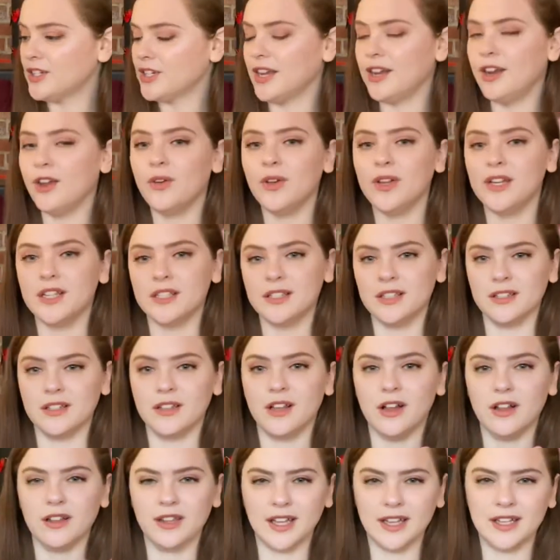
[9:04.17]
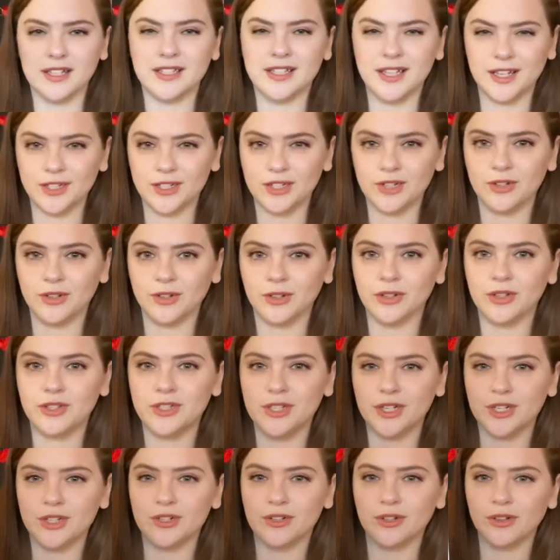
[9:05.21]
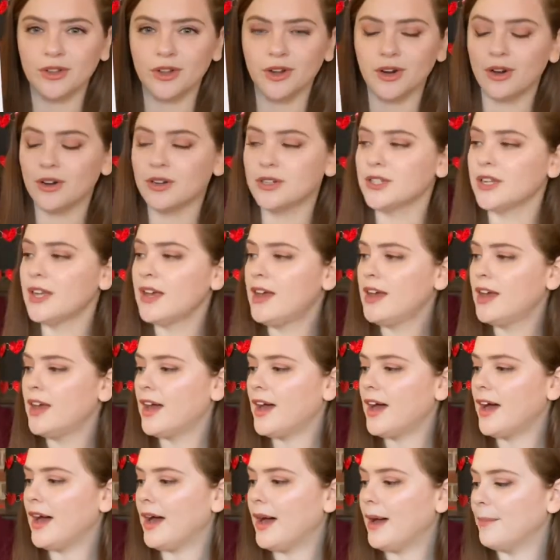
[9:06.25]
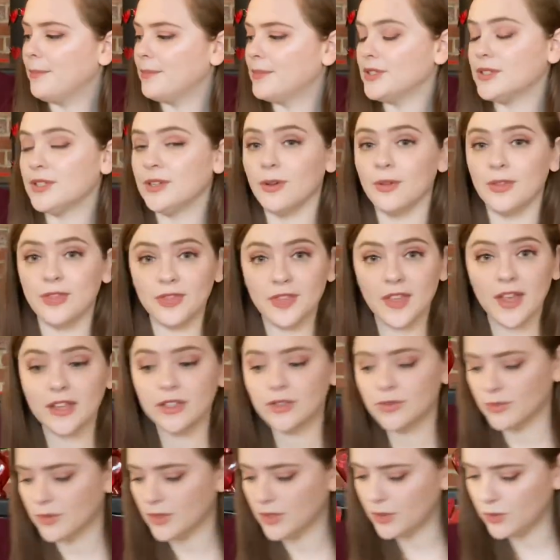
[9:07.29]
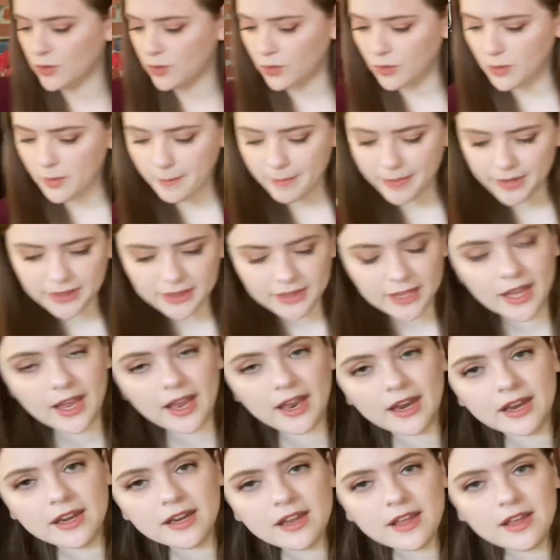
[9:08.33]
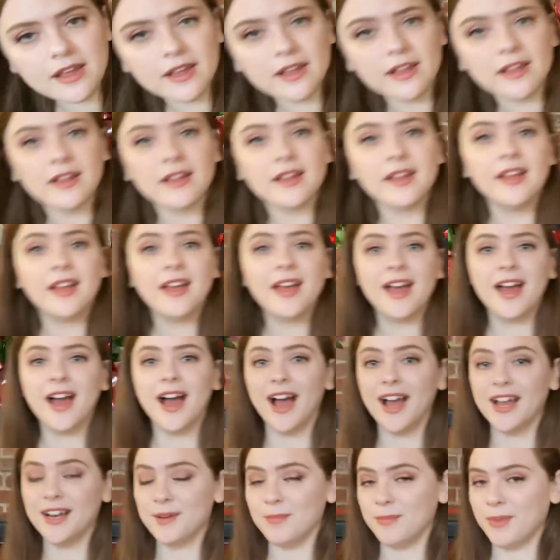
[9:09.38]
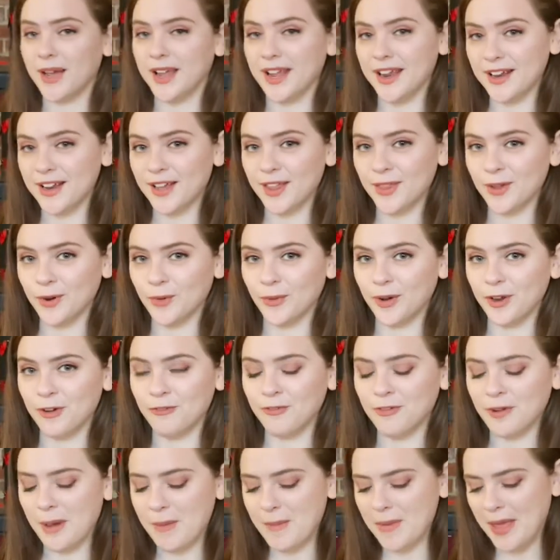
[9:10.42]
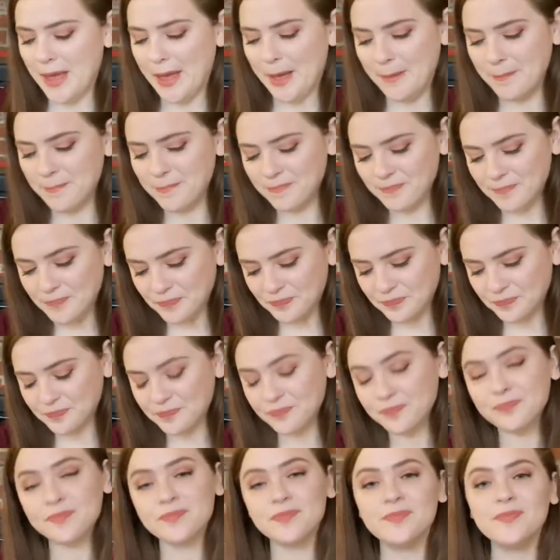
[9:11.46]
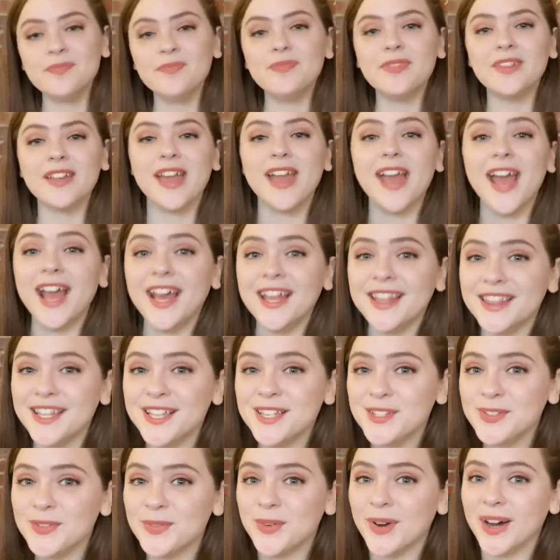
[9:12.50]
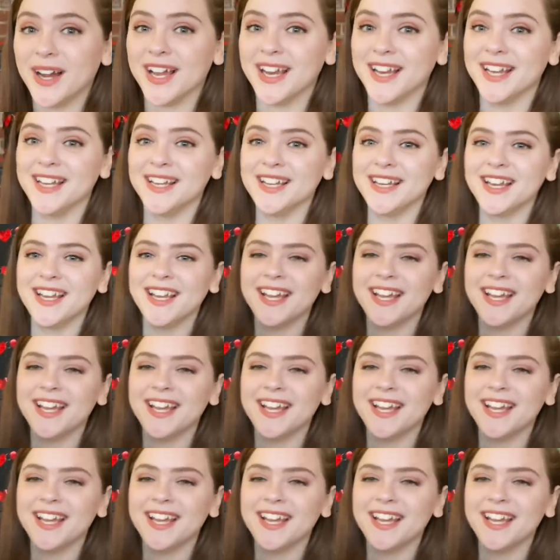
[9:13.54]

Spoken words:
I know he does like digital art. So that's really cool. But then I did buy another one from him. And this one